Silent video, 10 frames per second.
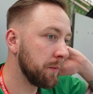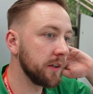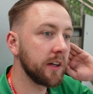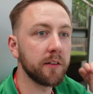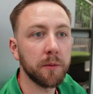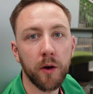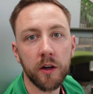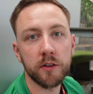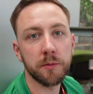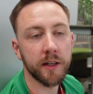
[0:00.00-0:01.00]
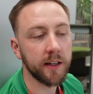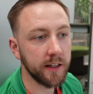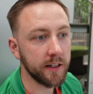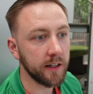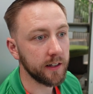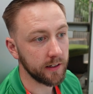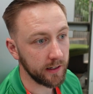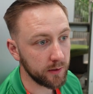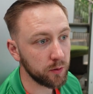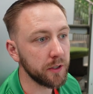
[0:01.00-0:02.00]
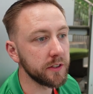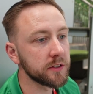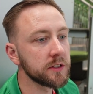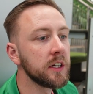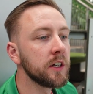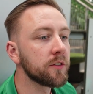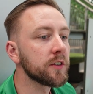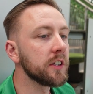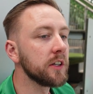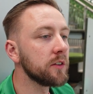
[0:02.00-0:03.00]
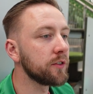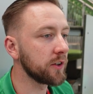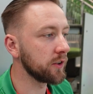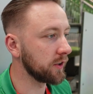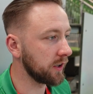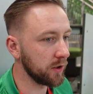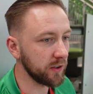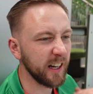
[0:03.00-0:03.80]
He gave the ball out to McLean and twice for the other goals.